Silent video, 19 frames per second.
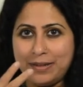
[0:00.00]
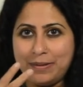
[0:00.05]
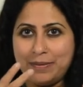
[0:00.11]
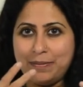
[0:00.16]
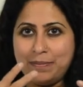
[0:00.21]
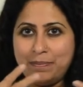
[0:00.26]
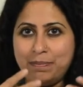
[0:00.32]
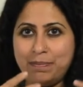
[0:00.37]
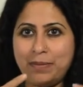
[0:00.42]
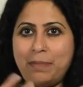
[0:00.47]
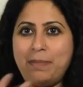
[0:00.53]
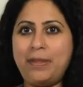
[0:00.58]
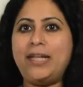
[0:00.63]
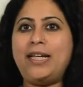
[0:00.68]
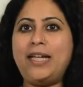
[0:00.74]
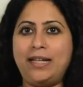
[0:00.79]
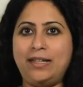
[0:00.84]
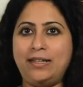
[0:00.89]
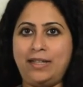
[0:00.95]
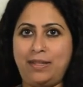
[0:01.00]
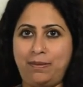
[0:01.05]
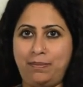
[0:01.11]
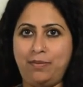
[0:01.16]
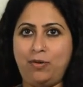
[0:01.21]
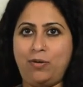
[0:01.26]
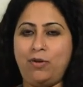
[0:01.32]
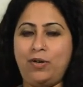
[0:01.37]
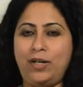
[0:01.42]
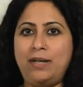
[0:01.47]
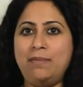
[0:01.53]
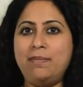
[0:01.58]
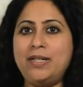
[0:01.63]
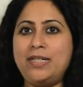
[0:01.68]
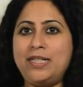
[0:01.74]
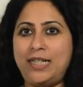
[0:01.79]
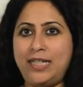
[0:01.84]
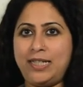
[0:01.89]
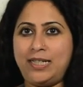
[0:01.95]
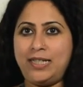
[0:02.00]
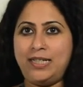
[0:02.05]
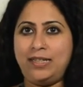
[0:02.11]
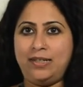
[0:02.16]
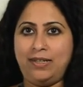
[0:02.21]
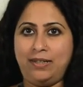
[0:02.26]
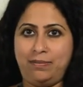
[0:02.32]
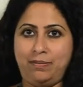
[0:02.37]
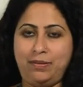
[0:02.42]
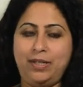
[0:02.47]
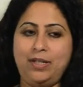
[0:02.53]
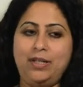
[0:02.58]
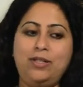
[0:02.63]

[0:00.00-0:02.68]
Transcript: mimicking them or imitating them.